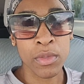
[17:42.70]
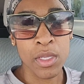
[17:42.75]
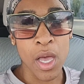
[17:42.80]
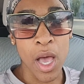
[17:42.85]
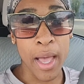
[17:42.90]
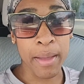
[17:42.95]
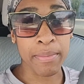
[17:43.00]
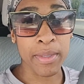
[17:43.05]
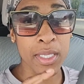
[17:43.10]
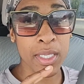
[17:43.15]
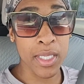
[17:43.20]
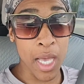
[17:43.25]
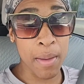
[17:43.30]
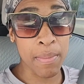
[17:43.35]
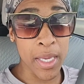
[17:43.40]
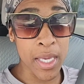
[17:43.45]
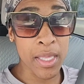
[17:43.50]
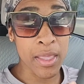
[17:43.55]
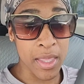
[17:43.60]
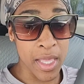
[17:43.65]
I'm
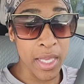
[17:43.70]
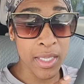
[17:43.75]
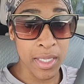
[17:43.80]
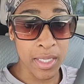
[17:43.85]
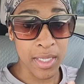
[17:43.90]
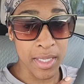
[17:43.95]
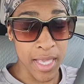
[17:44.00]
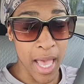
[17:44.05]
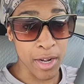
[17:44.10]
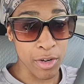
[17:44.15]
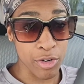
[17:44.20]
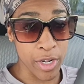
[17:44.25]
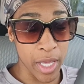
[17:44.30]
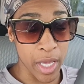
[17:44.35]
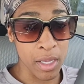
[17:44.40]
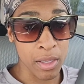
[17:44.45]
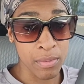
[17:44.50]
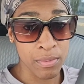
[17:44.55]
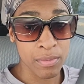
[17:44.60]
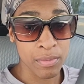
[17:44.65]
subbing this
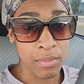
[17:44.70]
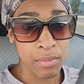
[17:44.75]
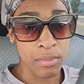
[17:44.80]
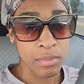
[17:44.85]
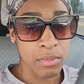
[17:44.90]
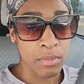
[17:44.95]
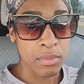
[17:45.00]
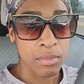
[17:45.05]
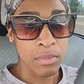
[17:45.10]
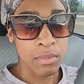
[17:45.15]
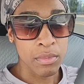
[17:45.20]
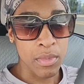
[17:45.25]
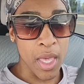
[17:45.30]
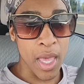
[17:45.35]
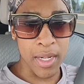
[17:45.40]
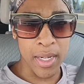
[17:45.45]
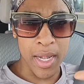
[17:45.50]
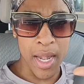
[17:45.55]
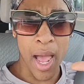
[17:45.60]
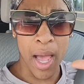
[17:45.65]
Saturday.
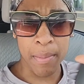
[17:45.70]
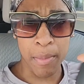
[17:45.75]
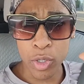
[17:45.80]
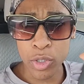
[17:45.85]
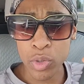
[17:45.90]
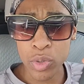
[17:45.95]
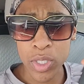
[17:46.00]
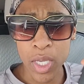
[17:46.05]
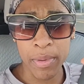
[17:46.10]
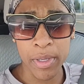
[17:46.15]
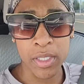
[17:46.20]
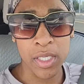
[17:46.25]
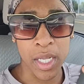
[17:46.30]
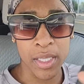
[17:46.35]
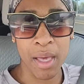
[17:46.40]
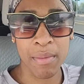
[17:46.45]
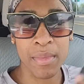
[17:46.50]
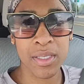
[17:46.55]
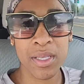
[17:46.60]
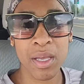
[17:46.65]
And I'm also subbing today.
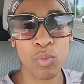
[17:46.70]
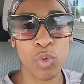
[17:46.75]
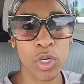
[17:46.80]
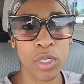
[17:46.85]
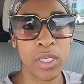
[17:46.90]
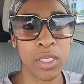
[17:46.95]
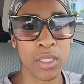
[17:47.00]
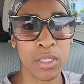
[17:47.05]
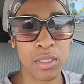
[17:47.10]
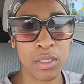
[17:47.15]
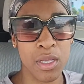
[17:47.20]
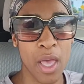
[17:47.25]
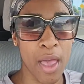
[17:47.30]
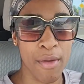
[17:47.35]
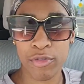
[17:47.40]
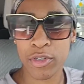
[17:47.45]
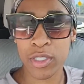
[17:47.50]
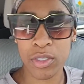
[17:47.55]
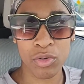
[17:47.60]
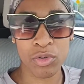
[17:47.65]
That means I'm working
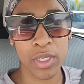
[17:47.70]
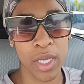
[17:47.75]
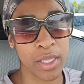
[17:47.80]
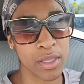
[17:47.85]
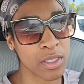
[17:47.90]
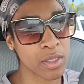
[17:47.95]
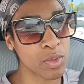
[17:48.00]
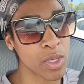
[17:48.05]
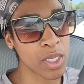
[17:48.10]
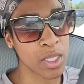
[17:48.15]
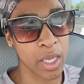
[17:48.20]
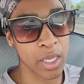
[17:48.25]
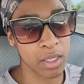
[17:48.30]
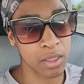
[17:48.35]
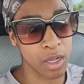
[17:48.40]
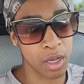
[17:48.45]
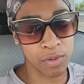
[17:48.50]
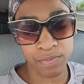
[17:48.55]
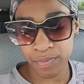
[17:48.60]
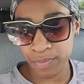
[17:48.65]
every single day this week. Like,
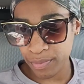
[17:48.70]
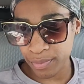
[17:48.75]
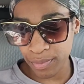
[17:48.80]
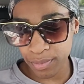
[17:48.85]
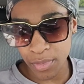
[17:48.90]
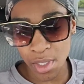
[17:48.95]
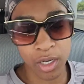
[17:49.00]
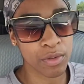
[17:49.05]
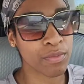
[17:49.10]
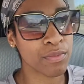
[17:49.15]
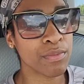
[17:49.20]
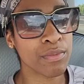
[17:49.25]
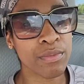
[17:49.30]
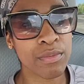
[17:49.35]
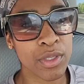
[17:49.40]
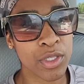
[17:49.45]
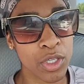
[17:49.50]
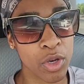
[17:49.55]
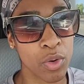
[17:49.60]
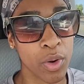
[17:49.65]
no.
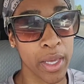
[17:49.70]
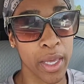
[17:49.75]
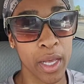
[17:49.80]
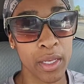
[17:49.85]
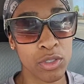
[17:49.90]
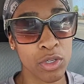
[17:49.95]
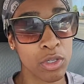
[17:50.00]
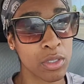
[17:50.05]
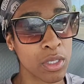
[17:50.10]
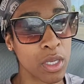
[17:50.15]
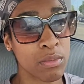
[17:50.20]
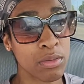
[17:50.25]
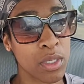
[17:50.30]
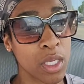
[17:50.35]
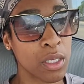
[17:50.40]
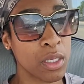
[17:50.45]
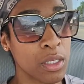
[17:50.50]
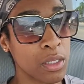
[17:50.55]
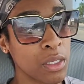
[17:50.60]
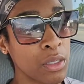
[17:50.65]
So I asked our subs,
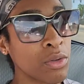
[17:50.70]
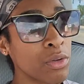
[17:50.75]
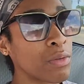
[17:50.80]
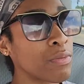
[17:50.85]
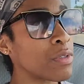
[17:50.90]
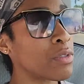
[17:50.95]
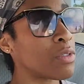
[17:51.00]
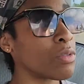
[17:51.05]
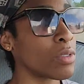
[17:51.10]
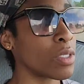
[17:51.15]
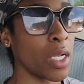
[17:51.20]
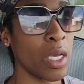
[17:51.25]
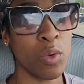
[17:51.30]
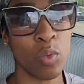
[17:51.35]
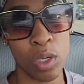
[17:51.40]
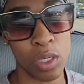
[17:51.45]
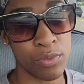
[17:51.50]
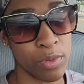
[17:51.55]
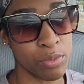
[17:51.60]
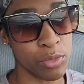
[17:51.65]
like, can either of you do tonight?
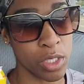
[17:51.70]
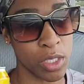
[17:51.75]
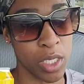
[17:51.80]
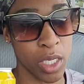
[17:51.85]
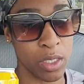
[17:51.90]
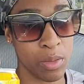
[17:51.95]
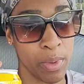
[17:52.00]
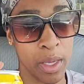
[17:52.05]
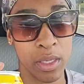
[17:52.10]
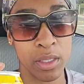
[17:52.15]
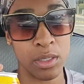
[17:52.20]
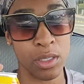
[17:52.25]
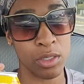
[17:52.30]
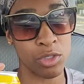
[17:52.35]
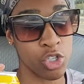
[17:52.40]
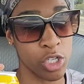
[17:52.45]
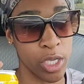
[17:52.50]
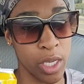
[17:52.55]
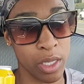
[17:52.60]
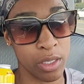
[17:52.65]
One of them just texted back and says
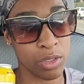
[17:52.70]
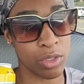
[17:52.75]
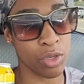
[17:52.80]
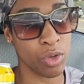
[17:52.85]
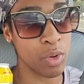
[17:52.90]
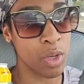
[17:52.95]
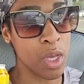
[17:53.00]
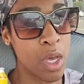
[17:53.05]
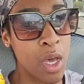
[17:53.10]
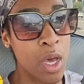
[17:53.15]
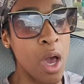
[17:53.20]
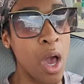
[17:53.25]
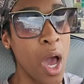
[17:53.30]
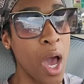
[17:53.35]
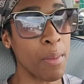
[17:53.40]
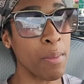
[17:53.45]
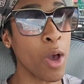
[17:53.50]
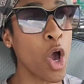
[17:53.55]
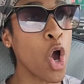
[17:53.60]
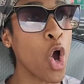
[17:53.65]
she can. So
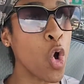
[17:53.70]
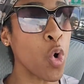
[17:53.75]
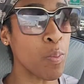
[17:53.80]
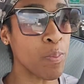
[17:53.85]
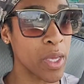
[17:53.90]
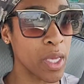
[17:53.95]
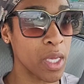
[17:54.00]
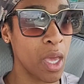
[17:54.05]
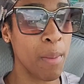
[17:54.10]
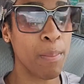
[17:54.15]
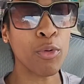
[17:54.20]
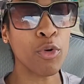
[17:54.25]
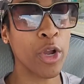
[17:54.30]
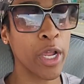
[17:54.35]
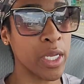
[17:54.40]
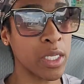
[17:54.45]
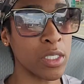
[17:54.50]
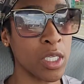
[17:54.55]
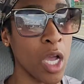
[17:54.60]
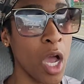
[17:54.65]
I'm hoping and
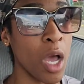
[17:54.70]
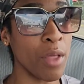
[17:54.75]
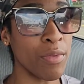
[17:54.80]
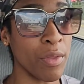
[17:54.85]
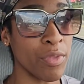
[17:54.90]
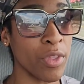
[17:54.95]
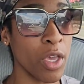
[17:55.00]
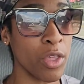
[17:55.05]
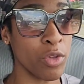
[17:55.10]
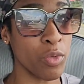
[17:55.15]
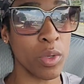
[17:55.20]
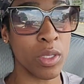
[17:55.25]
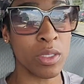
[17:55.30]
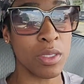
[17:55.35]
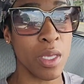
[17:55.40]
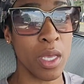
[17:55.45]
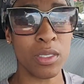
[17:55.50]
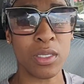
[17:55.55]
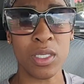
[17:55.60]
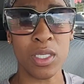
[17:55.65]
praying to God that the other one
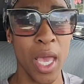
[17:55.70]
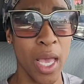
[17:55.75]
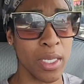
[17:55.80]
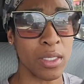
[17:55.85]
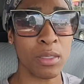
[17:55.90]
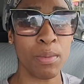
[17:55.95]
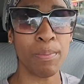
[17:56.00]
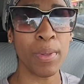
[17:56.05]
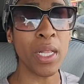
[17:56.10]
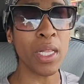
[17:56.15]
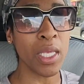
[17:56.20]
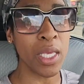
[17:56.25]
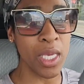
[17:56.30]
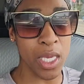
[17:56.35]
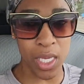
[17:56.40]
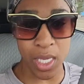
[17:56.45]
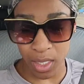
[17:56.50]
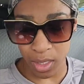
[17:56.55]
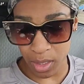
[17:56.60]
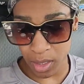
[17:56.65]
says, yes,
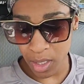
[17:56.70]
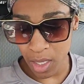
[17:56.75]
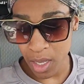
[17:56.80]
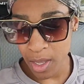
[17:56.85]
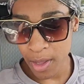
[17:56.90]
please.